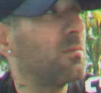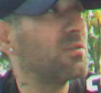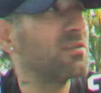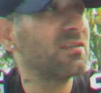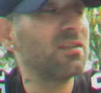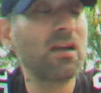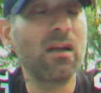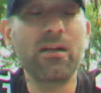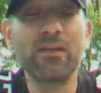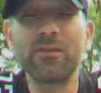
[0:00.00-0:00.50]
a
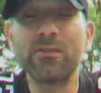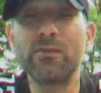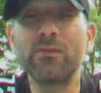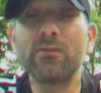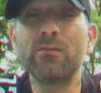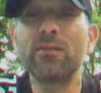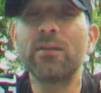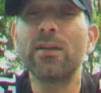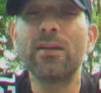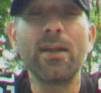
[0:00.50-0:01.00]
solid
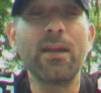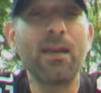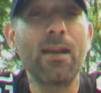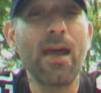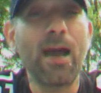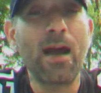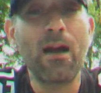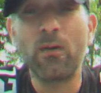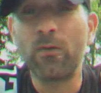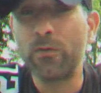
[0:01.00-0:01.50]
dude, and
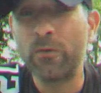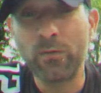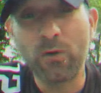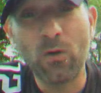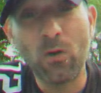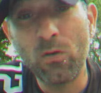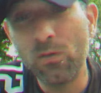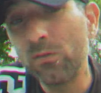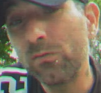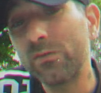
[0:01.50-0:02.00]
I will
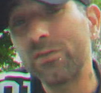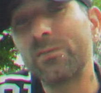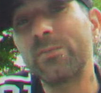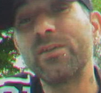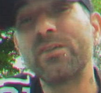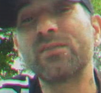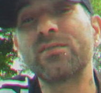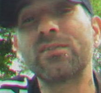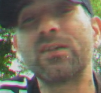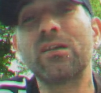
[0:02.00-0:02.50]
always be
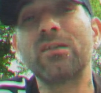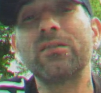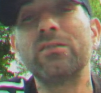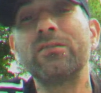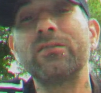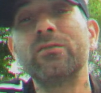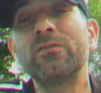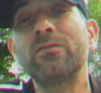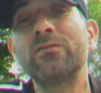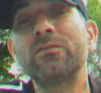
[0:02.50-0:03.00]
a solid
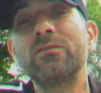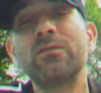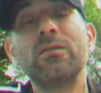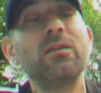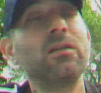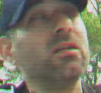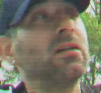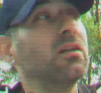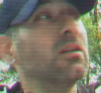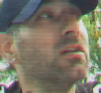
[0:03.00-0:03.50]
dude.
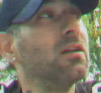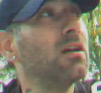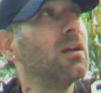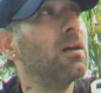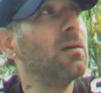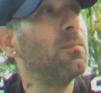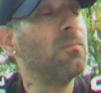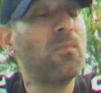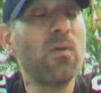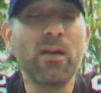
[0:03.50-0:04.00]

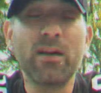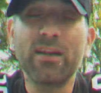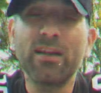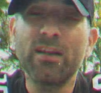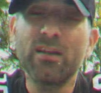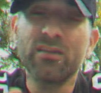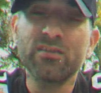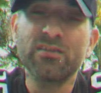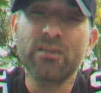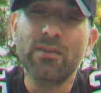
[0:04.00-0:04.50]
But
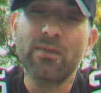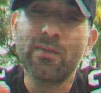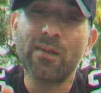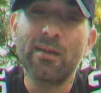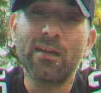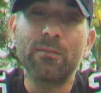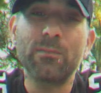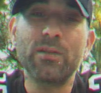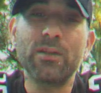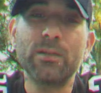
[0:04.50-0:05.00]
here's the
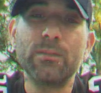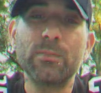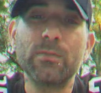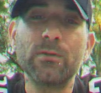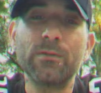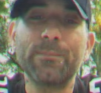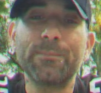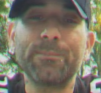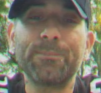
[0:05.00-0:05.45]
thing, people.